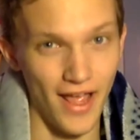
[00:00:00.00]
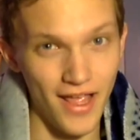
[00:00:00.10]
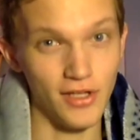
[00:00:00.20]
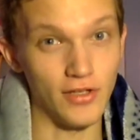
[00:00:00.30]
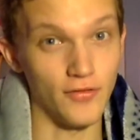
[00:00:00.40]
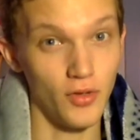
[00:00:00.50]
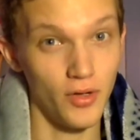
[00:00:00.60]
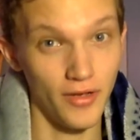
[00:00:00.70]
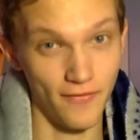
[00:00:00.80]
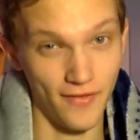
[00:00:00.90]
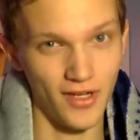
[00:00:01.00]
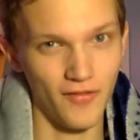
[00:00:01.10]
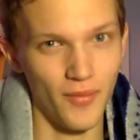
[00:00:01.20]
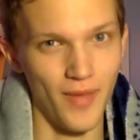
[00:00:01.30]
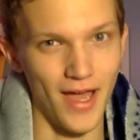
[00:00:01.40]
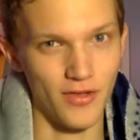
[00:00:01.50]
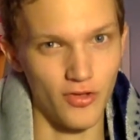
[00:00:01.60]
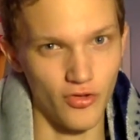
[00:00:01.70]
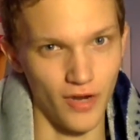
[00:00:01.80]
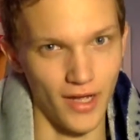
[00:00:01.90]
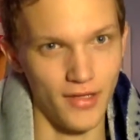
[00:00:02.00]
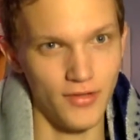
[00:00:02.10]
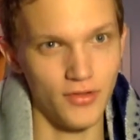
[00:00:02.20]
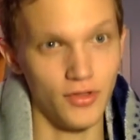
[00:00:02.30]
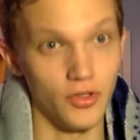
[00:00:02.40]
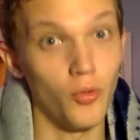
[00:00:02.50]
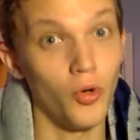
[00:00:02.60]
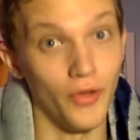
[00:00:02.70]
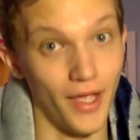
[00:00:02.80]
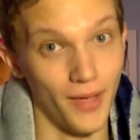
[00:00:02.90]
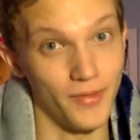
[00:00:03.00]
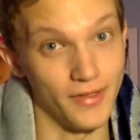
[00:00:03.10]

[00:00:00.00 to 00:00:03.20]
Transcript: And if you're a fan of Imagine Dragons, you will not be